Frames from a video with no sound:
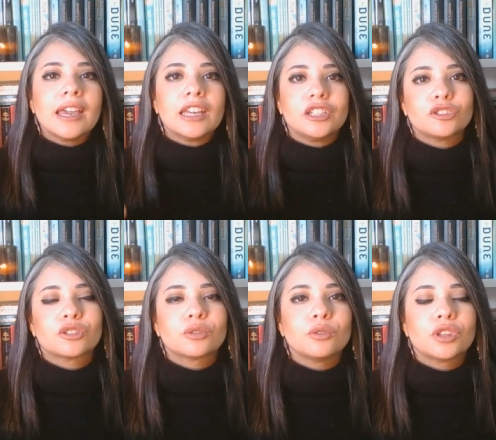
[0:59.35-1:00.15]

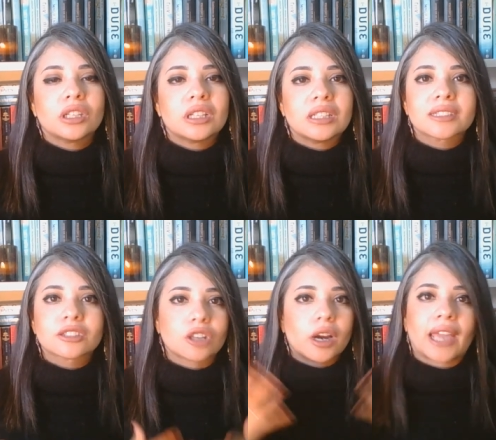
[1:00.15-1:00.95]
into this
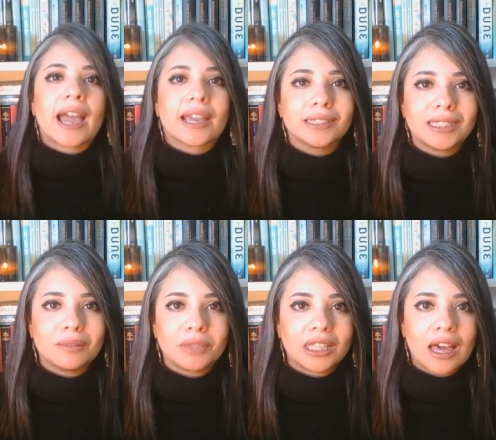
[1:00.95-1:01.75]
dark
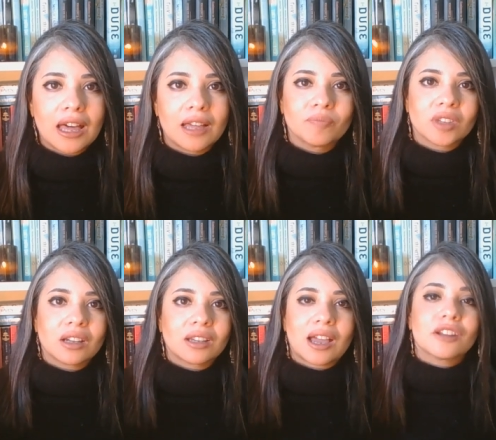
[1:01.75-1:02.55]
academia
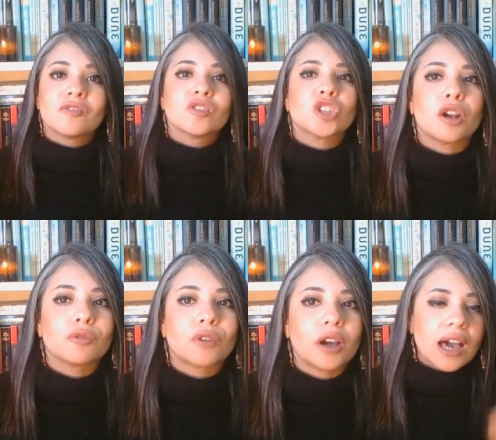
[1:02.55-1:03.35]
kind of
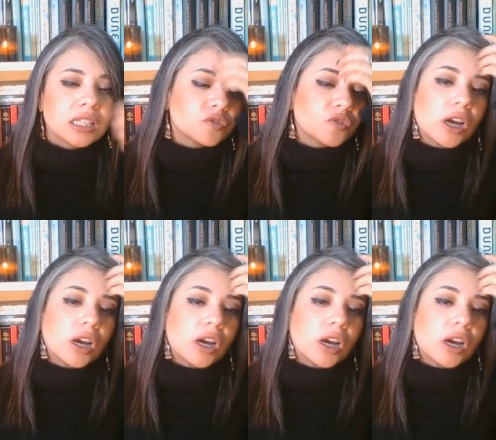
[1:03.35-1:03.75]
genre. As far